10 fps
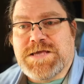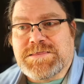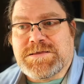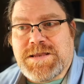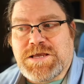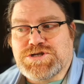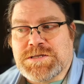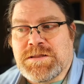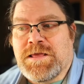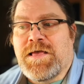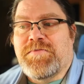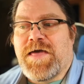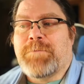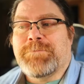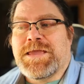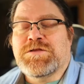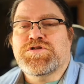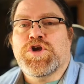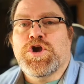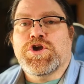designation, that
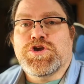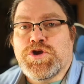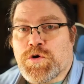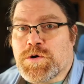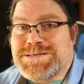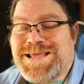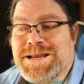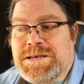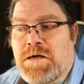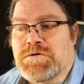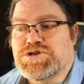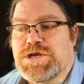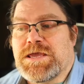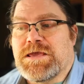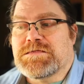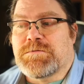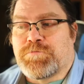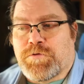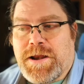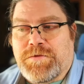means your technology is a
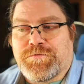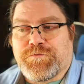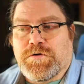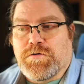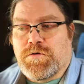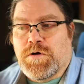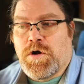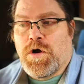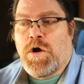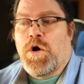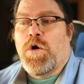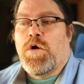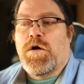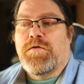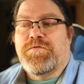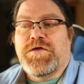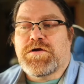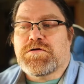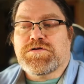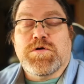breakthrough.
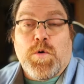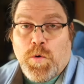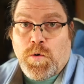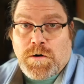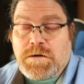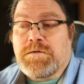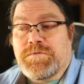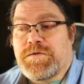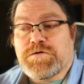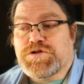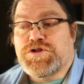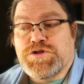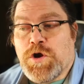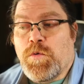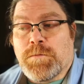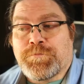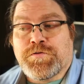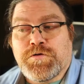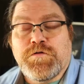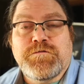There's no
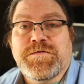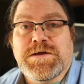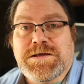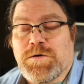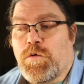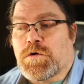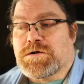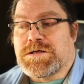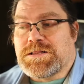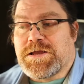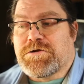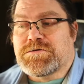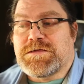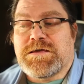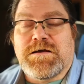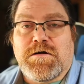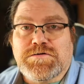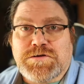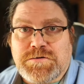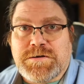approved or cleared
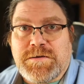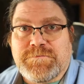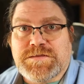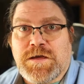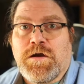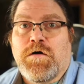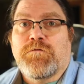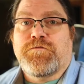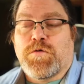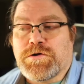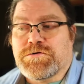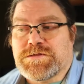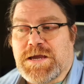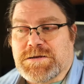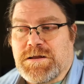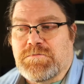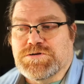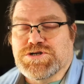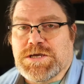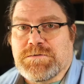alternatives for your
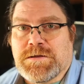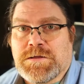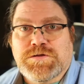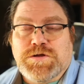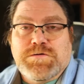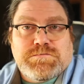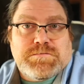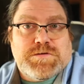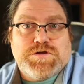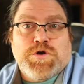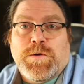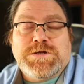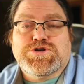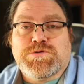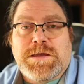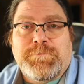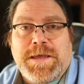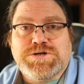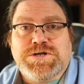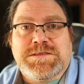technology. So there's no way to treat
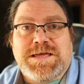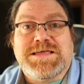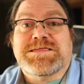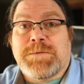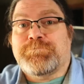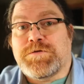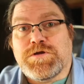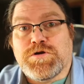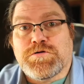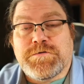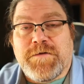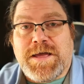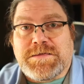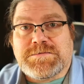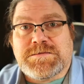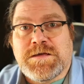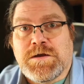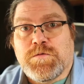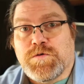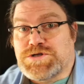patients except your device,
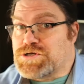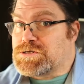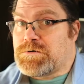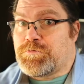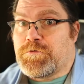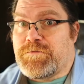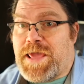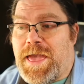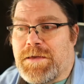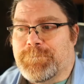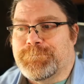which isn't approved yet.